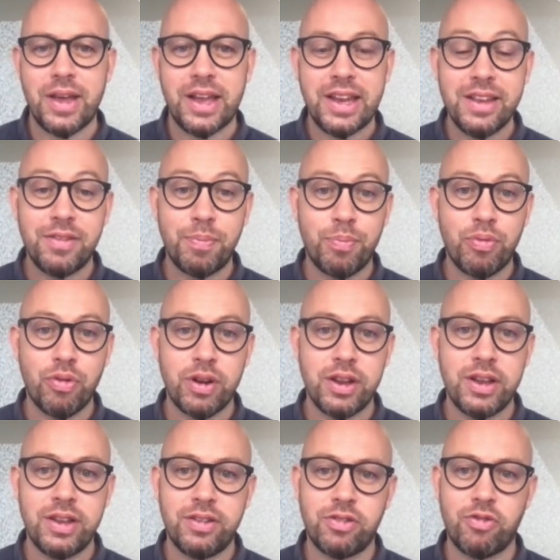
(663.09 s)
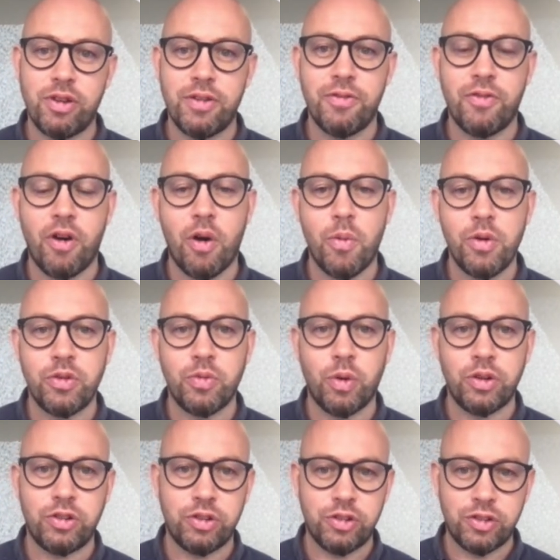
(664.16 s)
it is pretty straightforward
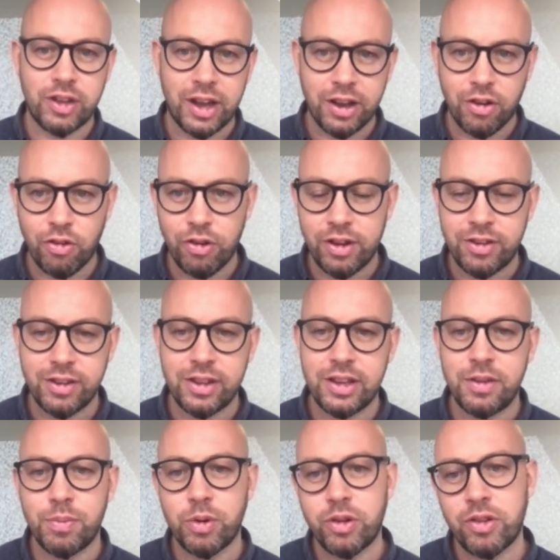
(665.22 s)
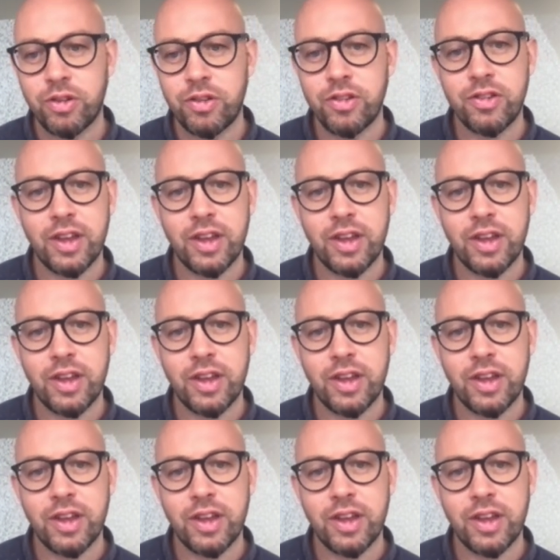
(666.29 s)
once you start creating these buttons,